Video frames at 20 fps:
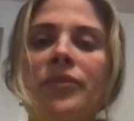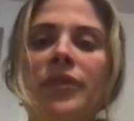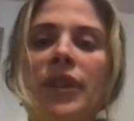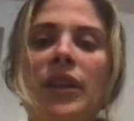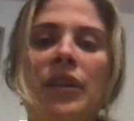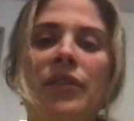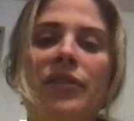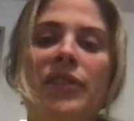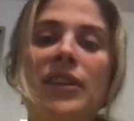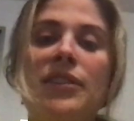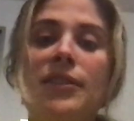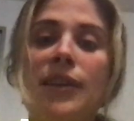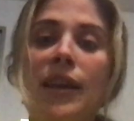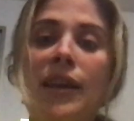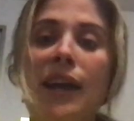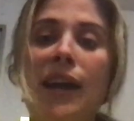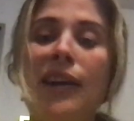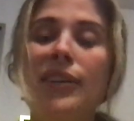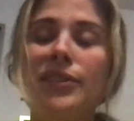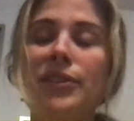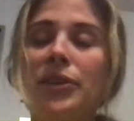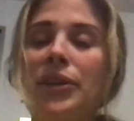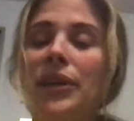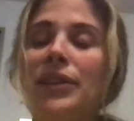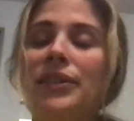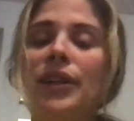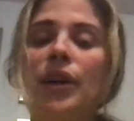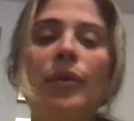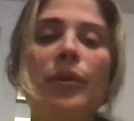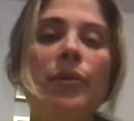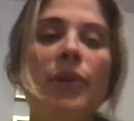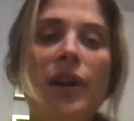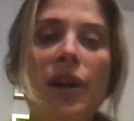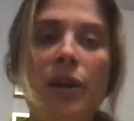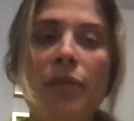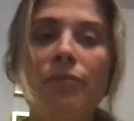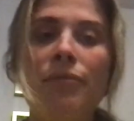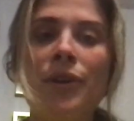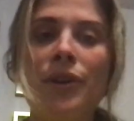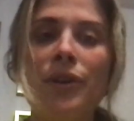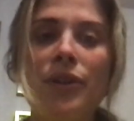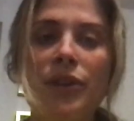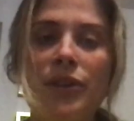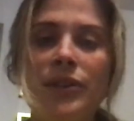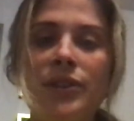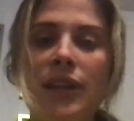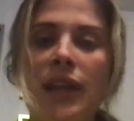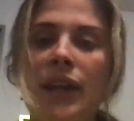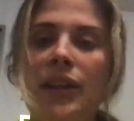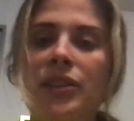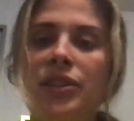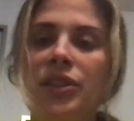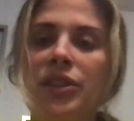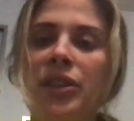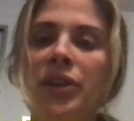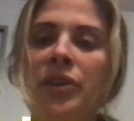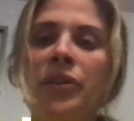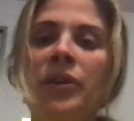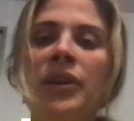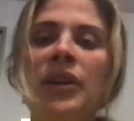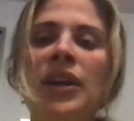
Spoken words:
If they say yes, okay, tell me what comfort looks like to you.